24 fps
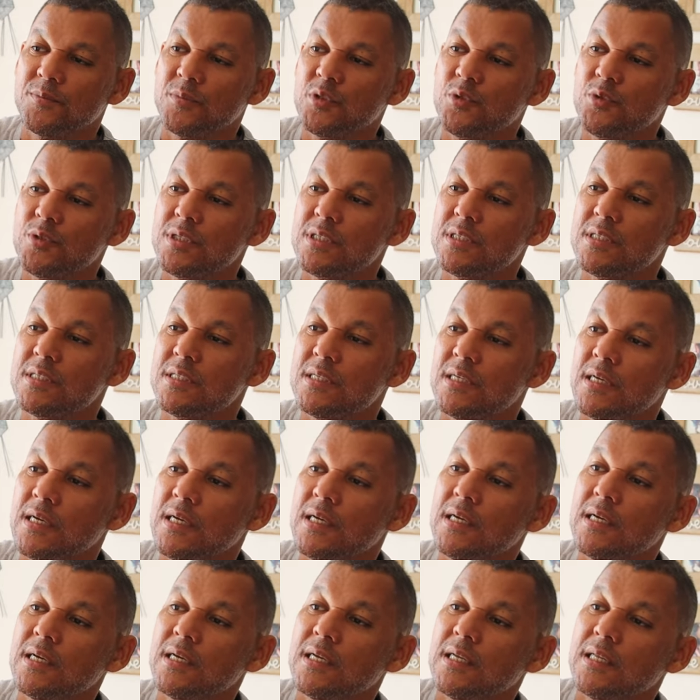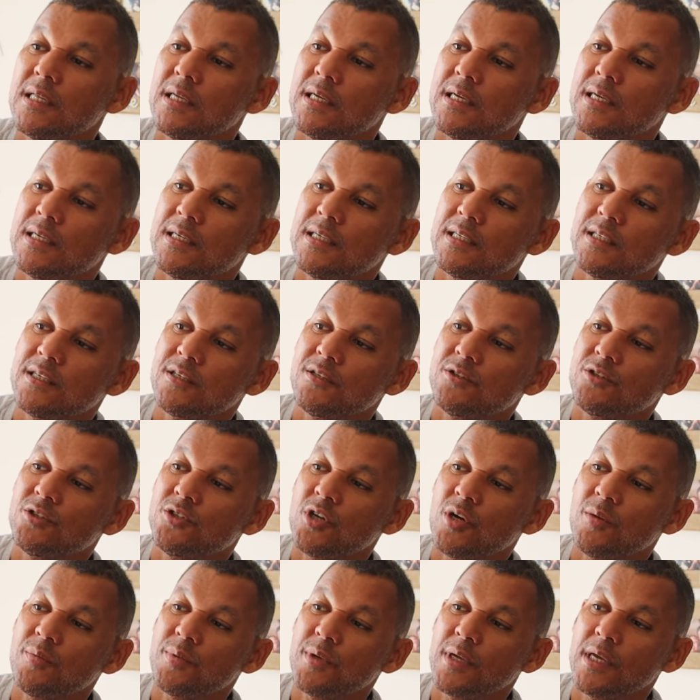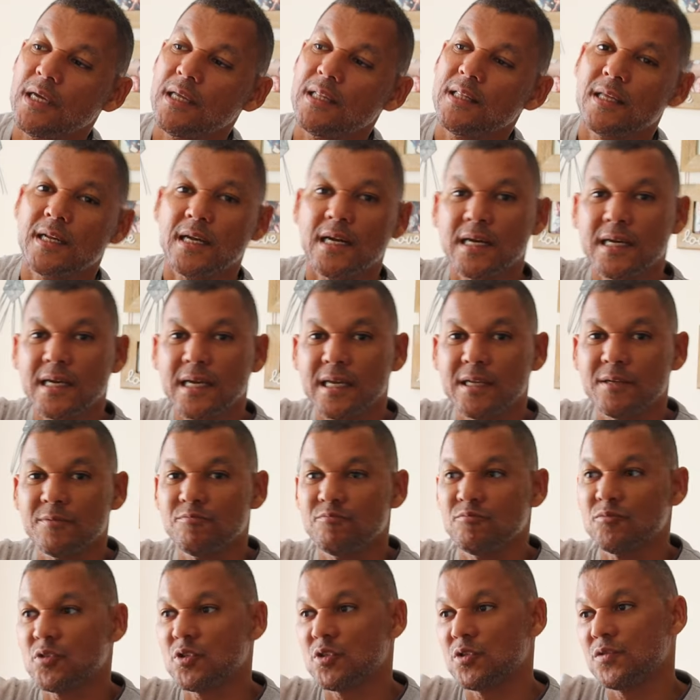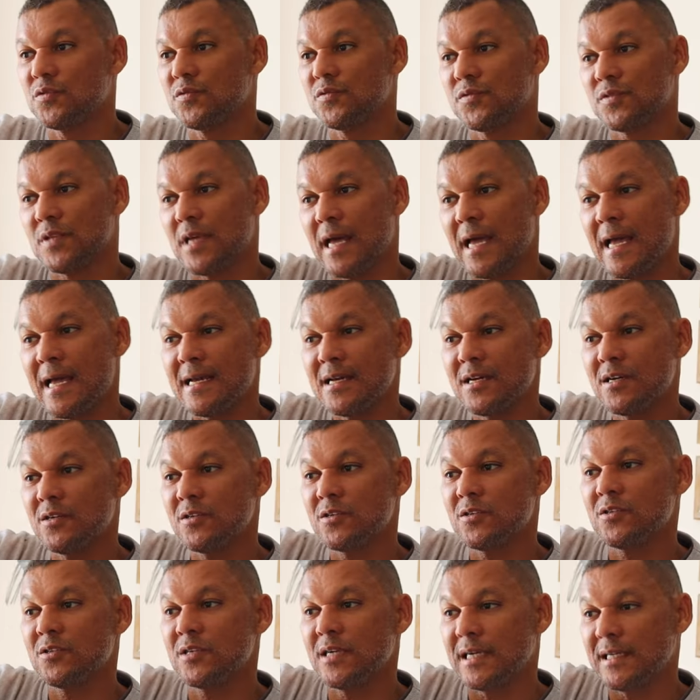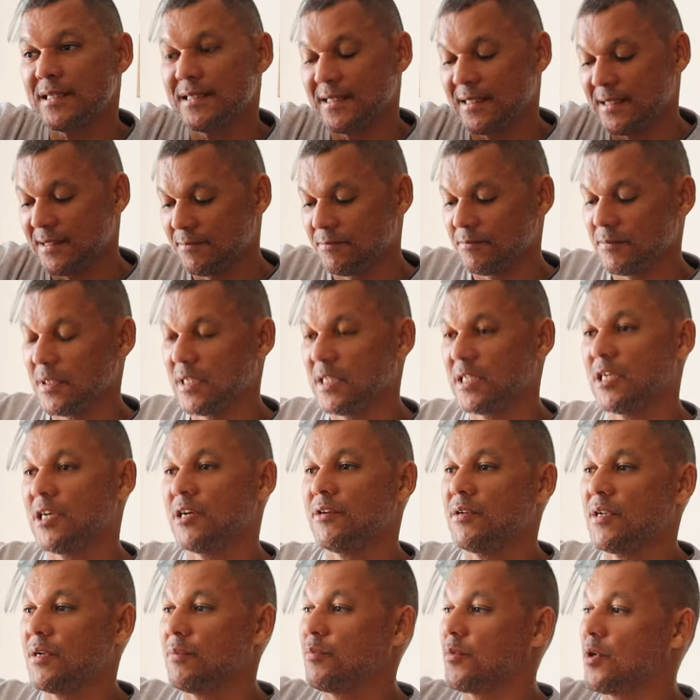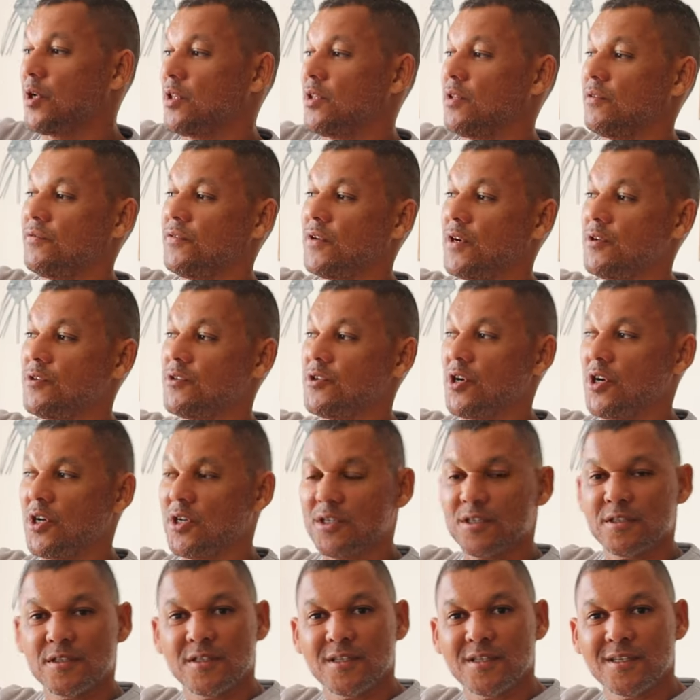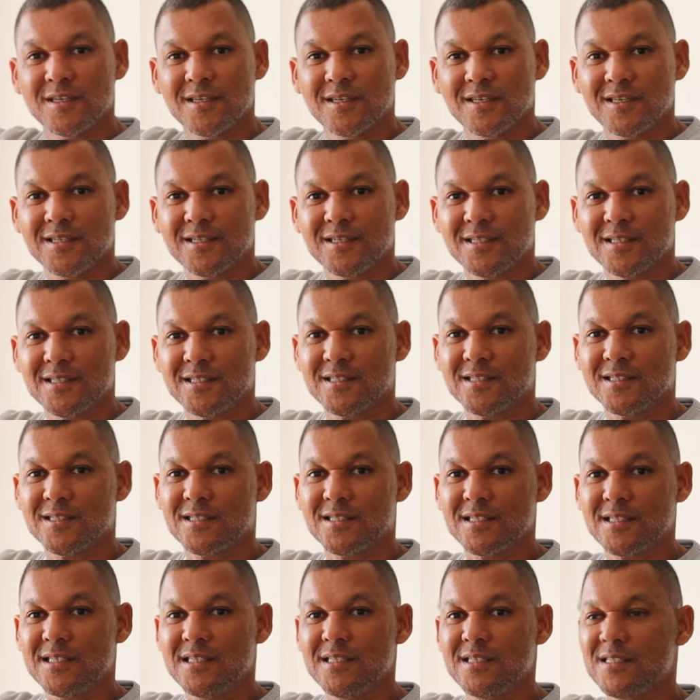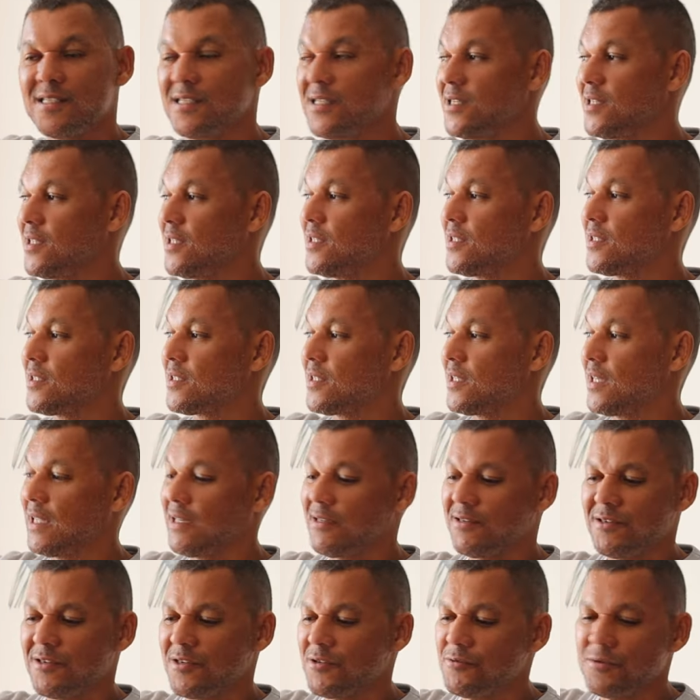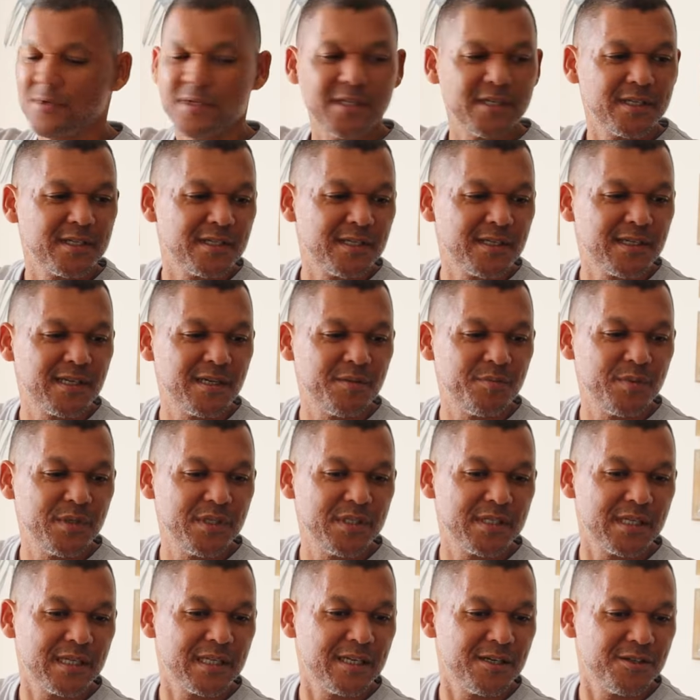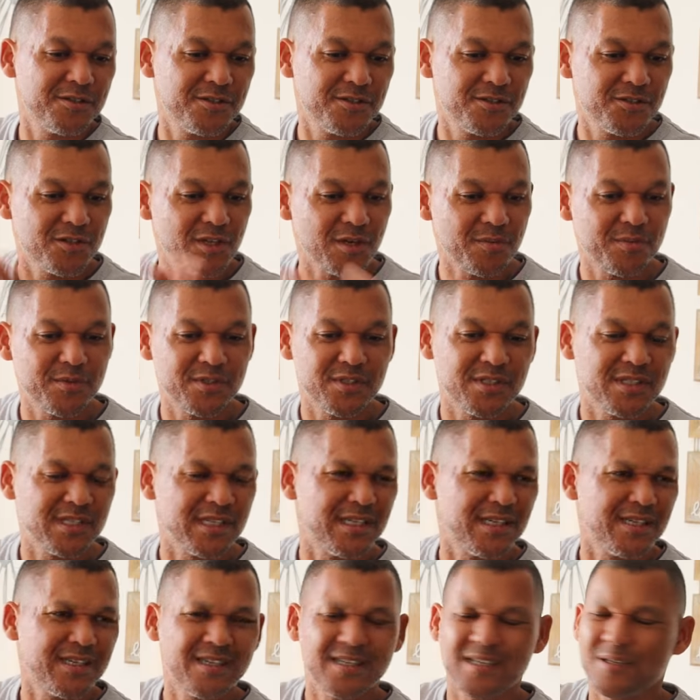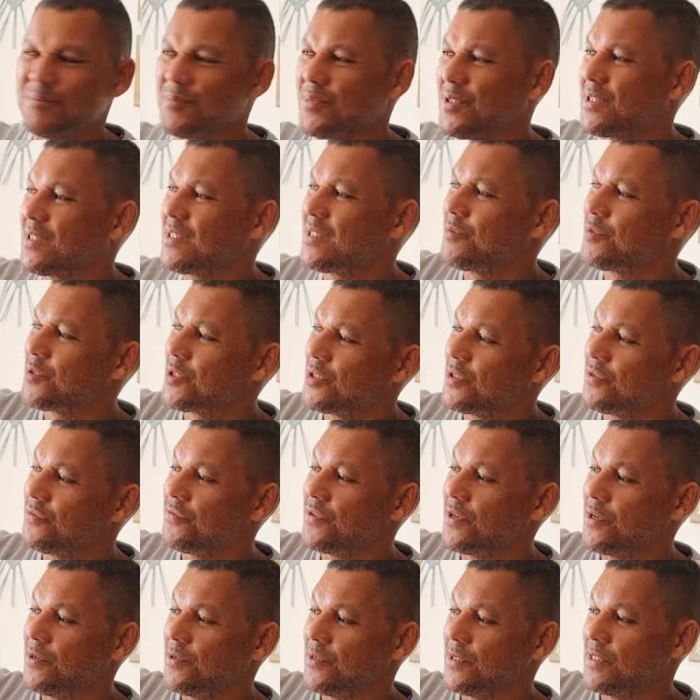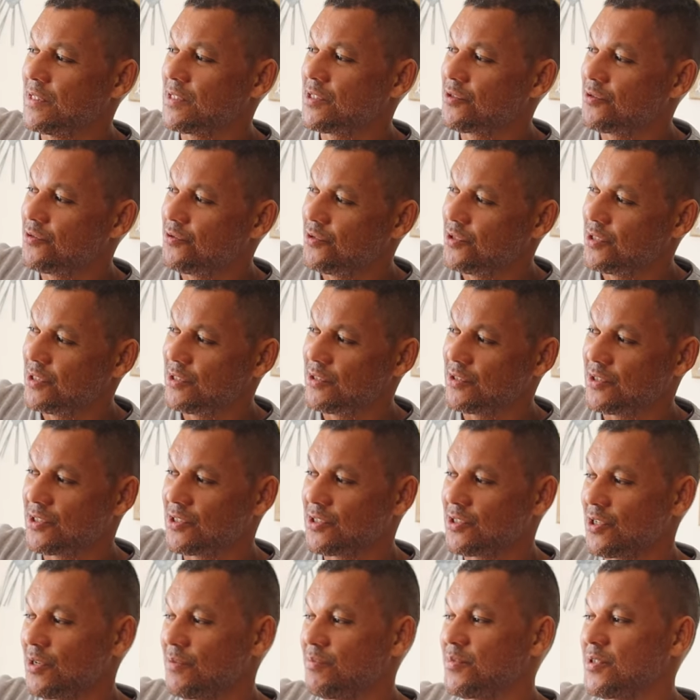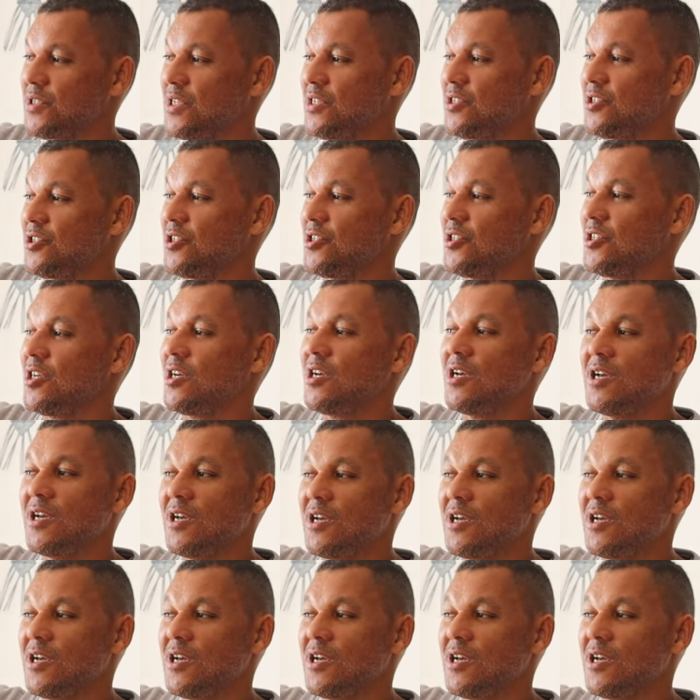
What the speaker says: twist, little top head that I can sort of angle, and then, you know, and I've got the phone on. It's just easier. I don't know where the clip is that goes on top. It's just a clip that clips on the phone and screws into this top section.